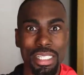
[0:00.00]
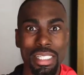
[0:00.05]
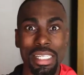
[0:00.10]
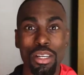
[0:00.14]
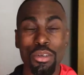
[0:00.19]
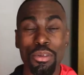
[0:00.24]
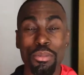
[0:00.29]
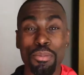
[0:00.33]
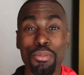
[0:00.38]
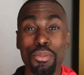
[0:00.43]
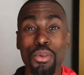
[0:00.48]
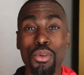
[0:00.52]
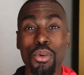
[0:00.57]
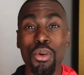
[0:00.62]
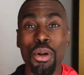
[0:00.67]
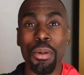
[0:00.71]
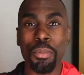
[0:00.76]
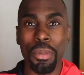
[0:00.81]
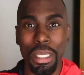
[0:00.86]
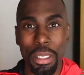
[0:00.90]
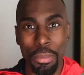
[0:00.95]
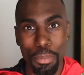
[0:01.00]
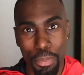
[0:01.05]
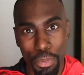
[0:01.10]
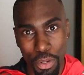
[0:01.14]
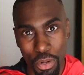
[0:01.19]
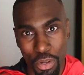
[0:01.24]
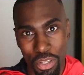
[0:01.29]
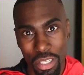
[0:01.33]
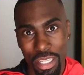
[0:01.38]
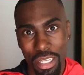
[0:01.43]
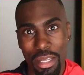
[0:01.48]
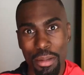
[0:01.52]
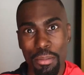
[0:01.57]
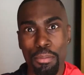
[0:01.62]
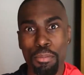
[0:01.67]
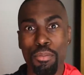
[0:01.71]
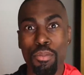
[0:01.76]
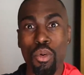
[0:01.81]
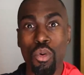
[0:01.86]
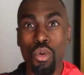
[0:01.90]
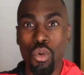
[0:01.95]
police killed more people.
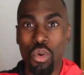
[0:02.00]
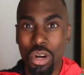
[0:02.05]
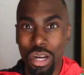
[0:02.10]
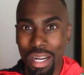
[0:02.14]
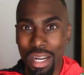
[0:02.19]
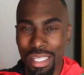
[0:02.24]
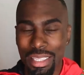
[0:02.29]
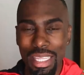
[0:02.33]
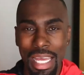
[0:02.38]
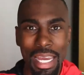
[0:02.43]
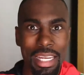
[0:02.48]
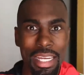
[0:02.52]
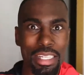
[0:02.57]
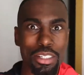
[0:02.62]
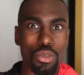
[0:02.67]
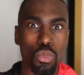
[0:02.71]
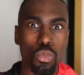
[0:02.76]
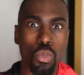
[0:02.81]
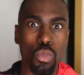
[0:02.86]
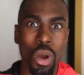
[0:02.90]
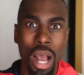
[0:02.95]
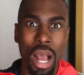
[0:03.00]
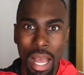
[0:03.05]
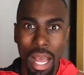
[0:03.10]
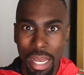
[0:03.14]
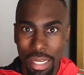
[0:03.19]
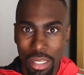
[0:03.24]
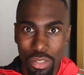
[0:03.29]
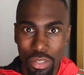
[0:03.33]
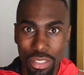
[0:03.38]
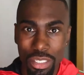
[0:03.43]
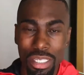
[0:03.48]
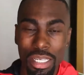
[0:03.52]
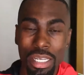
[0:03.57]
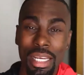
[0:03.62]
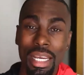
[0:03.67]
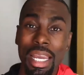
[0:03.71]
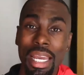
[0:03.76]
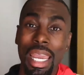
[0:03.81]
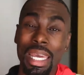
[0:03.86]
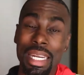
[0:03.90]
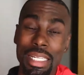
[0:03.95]
More. That is
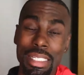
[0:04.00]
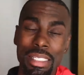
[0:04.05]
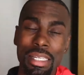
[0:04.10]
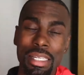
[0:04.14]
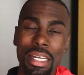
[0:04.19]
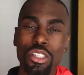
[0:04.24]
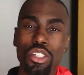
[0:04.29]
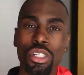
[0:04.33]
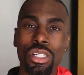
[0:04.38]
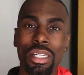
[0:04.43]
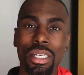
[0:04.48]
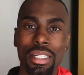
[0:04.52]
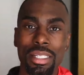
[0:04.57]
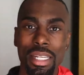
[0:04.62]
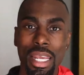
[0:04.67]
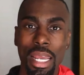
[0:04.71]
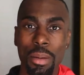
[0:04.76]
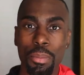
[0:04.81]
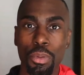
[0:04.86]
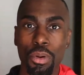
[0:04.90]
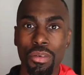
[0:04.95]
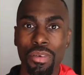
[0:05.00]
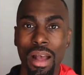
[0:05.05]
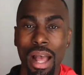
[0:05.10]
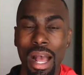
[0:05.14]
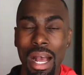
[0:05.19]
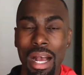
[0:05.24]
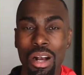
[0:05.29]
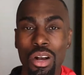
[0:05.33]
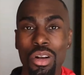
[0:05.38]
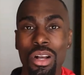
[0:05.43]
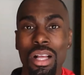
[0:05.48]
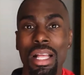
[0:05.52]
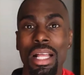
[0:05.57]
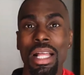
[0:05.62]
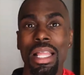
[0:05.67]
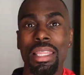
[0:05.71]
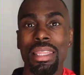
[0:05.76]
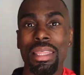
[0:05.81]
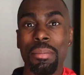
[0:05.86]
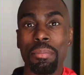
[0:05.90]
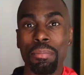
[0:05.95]
wild. And it's such a good example of how
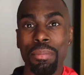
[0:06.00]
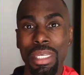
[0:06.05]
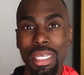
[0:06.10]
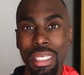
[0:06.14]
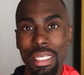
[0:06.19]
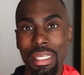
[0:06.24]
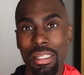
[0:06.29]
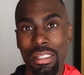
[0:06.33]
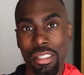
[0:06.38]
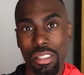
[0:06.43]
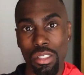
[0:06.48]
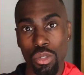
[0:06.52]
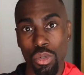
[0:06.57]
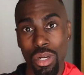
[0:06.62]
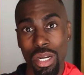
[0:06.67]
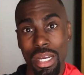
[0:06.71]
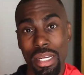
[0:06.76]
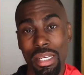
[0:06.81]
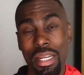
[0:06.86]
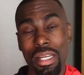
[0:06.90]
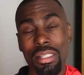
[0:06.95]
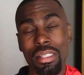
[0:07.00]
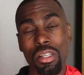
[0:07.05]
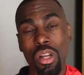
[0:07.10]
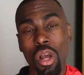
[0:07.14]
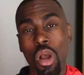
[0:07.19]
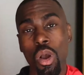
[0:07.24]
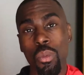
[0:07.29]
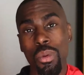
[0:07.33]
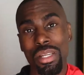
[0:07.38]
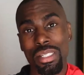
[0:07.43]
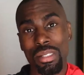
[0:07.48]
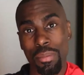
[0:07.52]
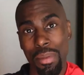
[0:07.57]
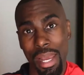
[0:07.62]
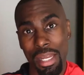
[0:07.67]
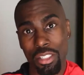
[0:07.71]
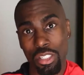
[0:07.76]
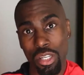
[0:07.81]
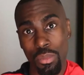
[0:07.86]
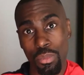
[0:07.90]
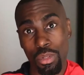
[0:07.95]
the media story doesn't
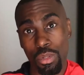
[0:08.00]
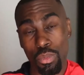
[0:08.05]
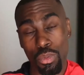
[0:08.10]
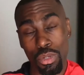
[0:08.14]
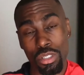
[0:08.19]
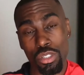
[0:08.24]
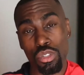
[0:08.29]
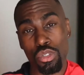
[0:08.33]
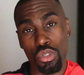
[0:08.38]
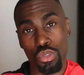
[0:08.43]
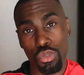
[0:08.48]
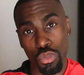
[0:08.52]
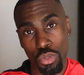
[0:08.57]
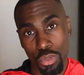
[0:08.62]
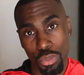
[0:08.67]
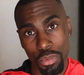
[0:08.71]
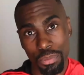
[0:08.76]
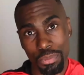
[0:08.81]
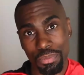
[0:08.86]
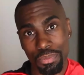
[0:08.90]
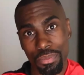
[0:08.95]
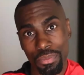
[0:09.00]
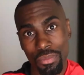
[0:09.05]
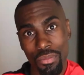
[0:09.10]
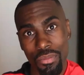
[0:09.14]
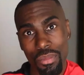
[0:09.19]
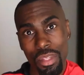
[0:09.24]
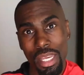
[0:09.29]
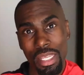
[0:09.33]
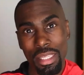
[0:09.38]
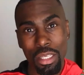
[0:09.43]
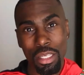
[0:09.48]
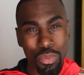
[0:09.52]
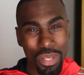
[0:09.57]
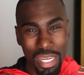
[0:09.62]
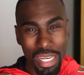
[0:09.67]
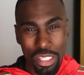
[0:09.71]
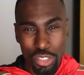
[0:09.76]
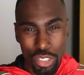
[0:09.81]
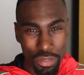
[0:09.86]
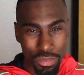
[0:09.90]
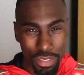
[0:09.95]
always match up with what's true.
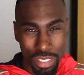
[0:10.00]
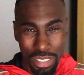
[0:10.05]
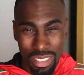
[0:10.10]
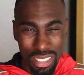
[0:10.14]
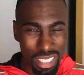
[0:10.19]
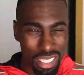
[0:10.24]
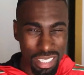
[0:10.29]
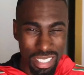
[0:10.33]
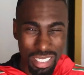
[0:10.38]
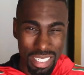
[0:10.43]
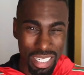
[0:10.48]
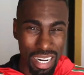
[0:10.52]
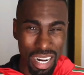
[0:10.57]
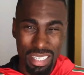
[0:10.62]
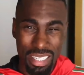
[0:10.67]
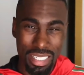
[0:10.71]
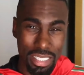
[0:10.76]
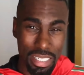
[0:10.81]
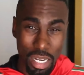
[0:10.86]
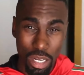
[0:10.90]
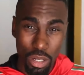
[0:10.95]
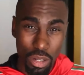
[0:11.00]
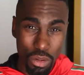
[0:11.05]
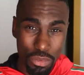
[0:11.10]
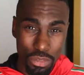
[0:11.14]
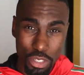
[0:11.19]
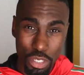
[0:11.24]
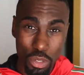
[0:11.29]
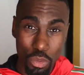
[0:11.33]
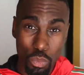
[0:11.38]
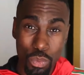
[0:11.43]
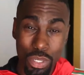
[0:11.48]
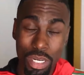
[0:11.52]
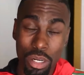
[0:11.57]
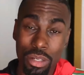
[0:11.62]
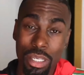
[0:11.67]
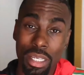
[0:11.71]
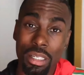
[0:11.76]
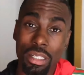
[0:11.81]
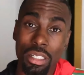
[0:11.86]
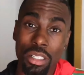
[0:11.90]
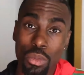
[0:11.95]
That we actually have to look at the data ourselves so that
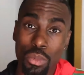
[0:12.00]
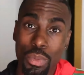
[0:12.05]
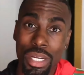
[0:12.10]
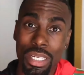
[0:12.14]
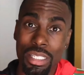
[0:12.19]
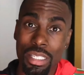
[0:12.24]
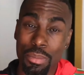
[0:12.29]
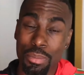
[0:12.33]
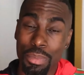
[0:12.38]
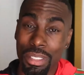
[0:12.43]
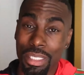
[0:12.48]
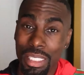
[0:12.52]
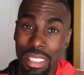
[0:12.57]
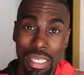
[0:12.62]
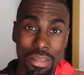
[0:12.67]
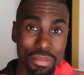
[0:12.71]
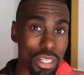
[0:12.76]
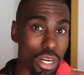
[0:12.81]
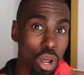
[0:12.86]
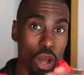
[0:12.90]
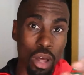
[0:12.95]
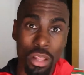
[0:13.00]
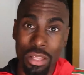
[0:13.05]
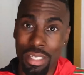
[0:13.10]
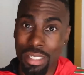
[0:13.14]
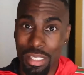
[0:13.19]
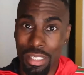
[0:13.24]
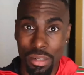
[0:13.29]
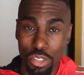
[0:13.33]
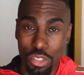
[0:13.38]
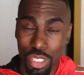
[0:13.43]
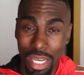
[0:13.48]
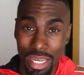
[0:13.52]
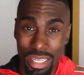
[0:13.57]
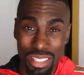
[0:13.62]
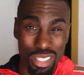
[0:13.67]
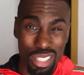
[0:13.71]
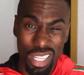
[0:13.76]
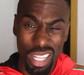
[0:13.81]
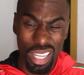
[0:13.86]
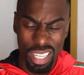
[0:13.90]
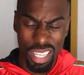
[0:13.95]
we don't get hoodwinked to believe that all this stuff
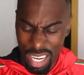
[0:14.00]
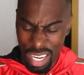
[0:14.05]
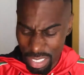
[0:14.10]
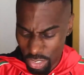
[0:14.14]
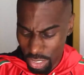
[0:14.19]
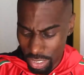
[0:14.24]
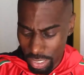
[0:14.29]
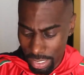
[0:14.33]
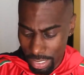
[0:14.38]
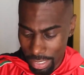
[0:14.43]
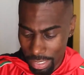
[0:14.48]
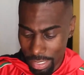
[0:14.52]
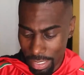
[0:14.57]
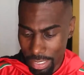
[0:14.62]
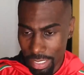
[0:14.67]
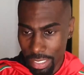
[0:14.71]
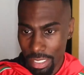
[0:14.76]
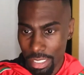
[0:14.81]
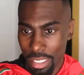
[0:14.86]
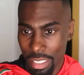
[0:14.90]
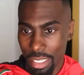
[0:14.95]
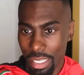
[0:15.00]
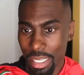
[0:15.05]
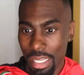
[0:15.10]
changed and like it actually didn't.